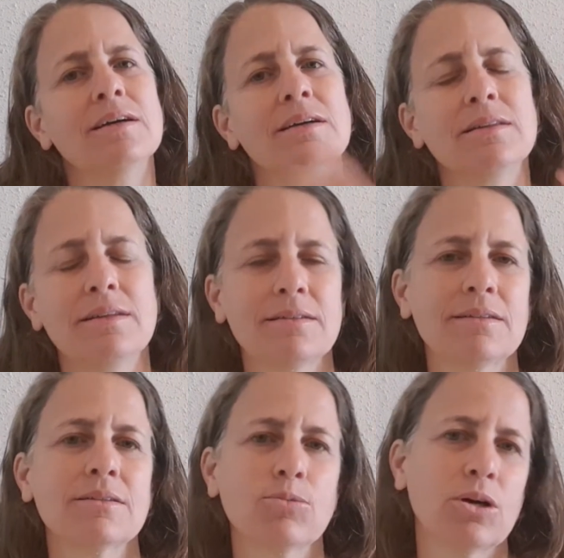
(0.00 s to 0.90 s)
this
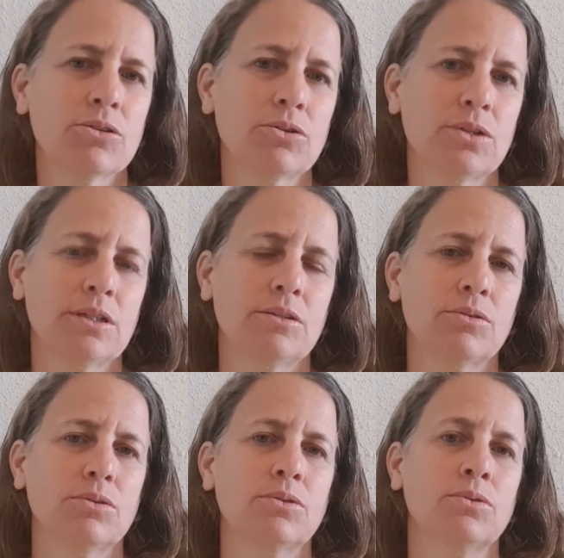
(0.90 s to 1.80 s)
is what you need to
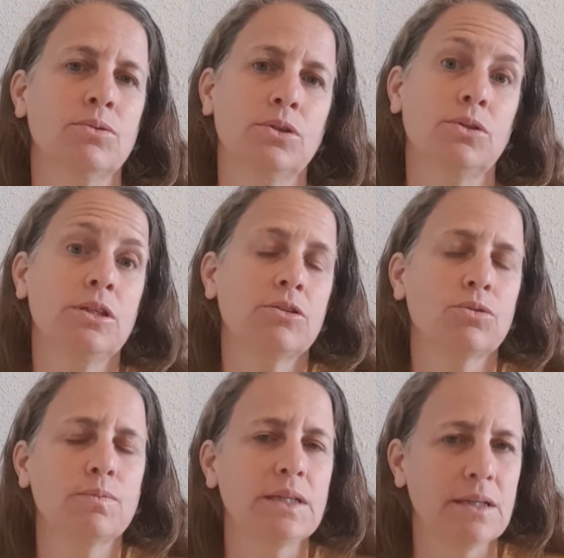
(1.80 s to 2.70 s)
do. You need to
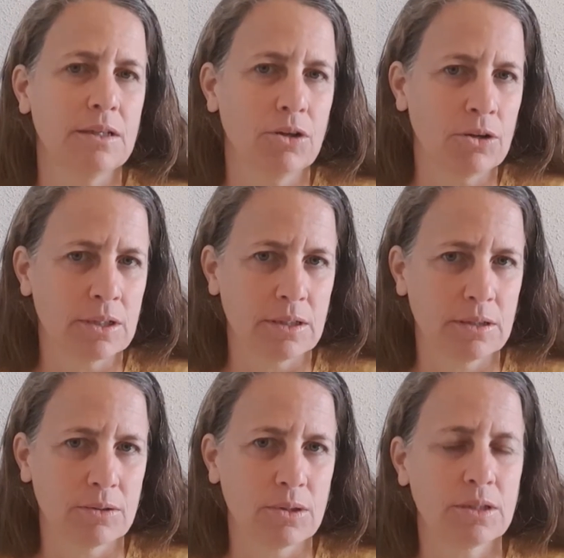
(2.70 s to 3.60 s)
be a yogi.
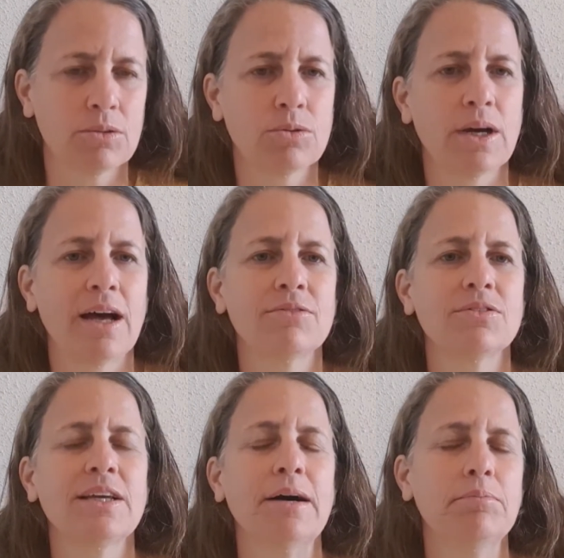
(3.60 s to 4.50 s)
You need to have
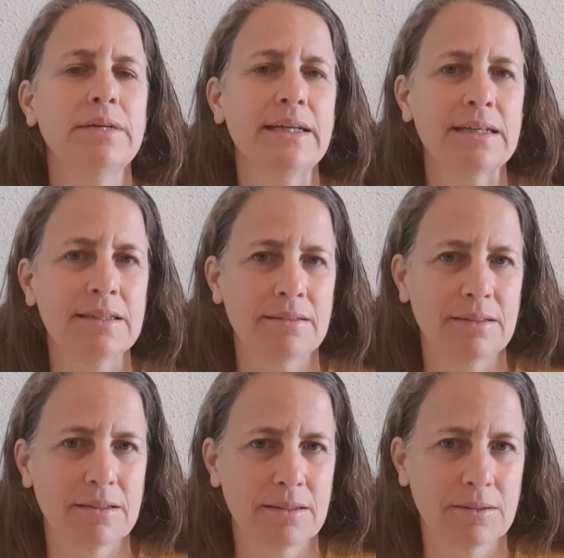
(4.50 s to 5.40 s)
the
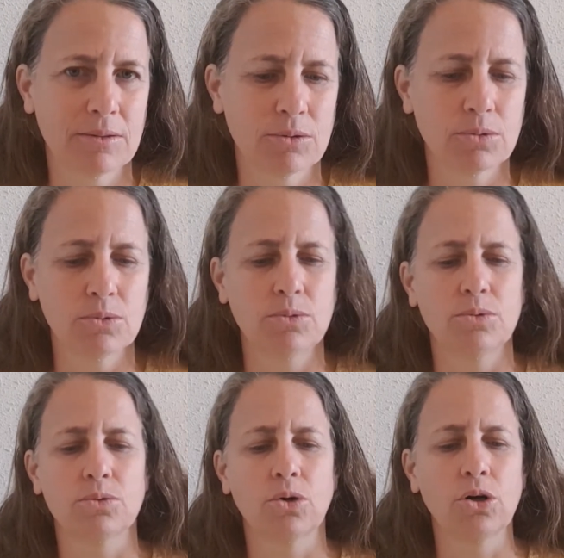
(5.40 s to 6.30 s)
ability to
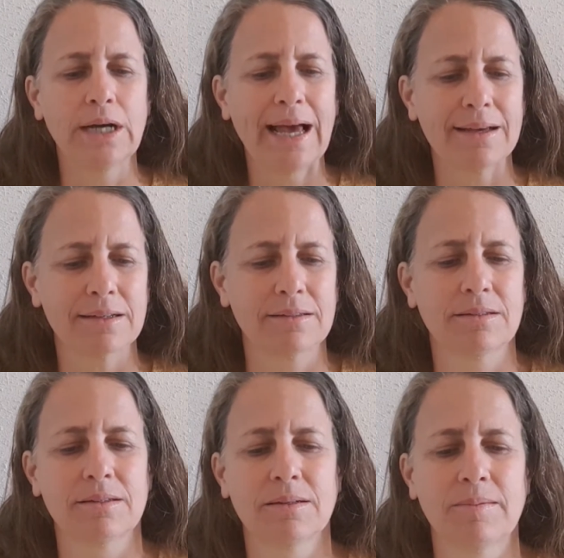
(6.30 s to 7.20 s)

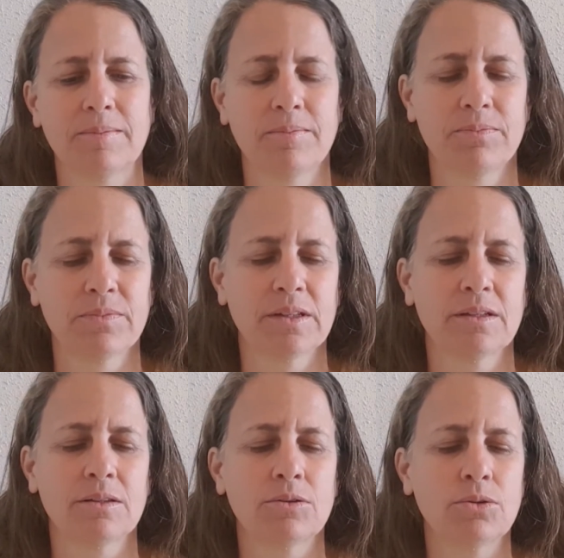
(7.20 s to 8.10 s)
connect
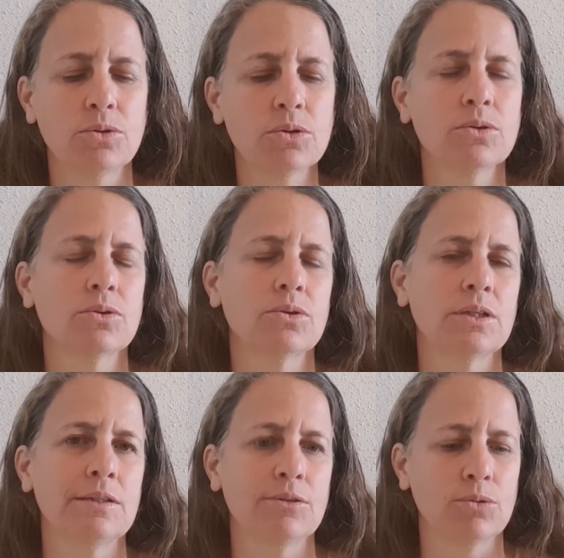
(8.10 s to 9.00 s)
to
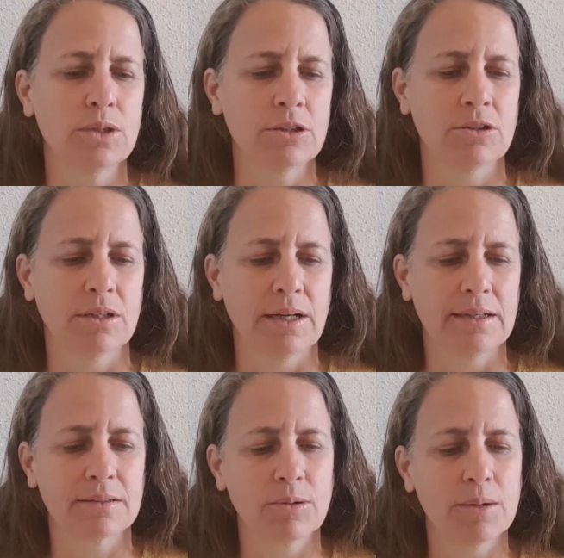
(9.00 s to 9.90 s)
intuition,
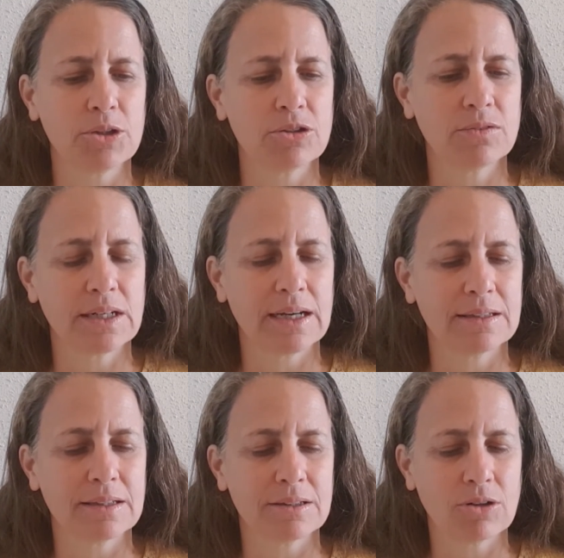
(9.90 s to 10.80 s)
like Swami
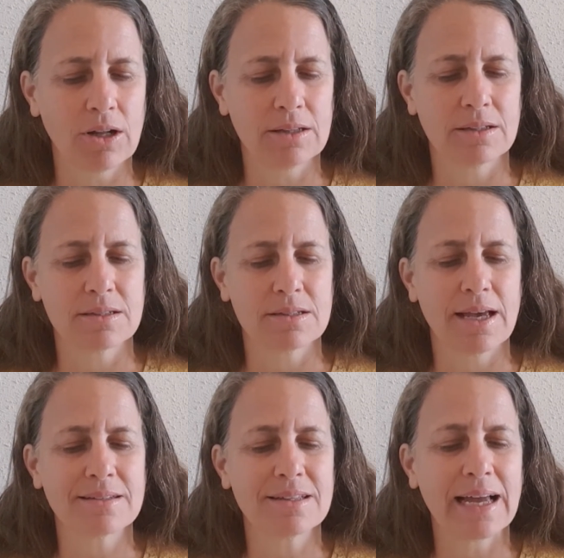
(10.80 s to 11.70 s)
Shivananda told us. He
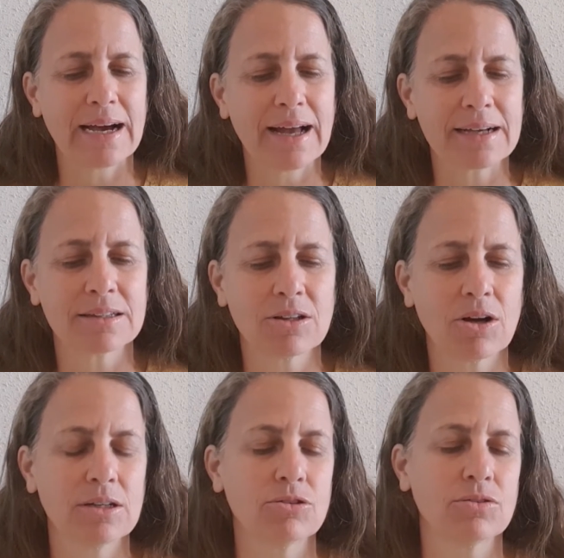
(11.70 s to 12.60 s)
has direct
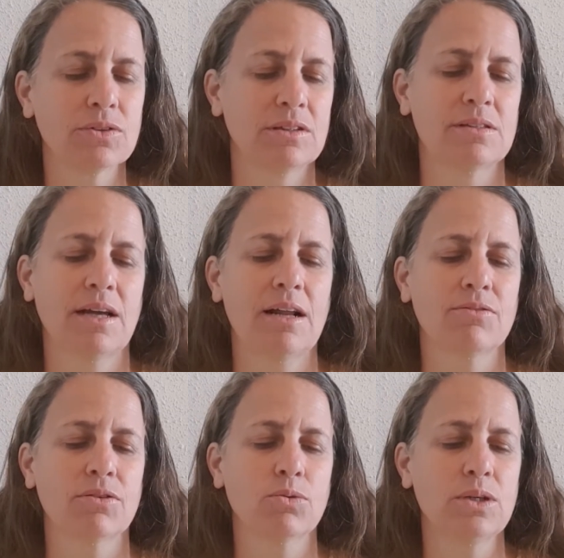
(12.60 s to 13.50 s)
knowledge of the
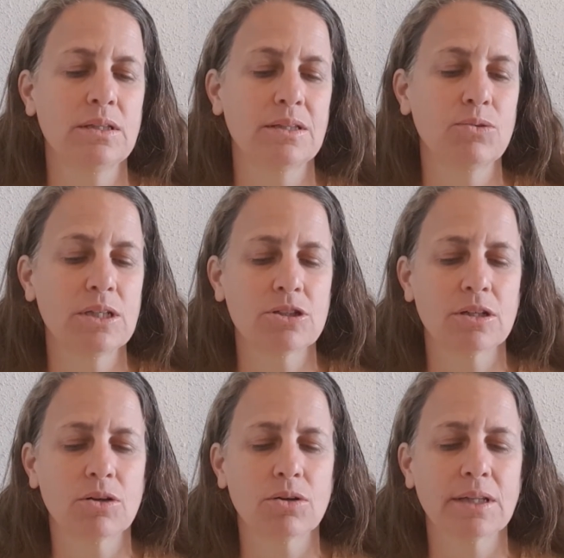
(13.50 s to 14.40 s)
self through
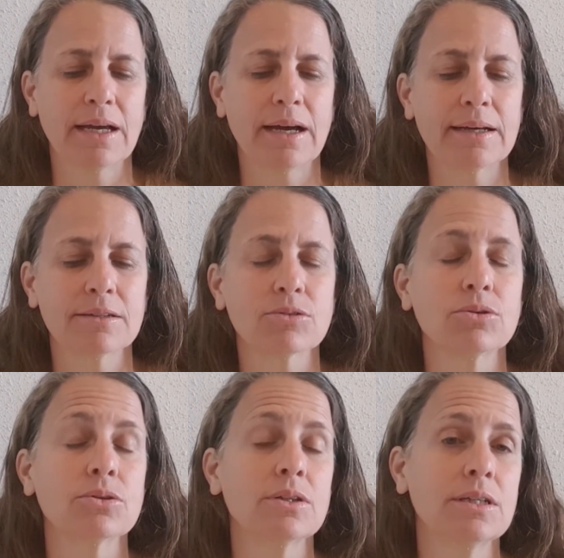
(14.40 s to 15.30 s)
intuition or direct
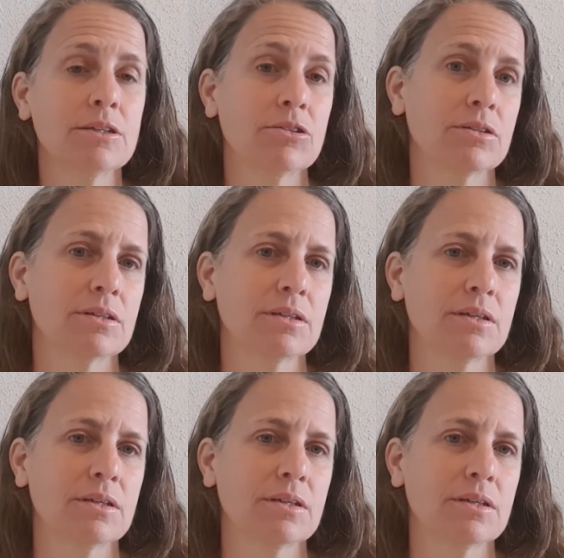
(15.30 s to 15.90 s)
cognition.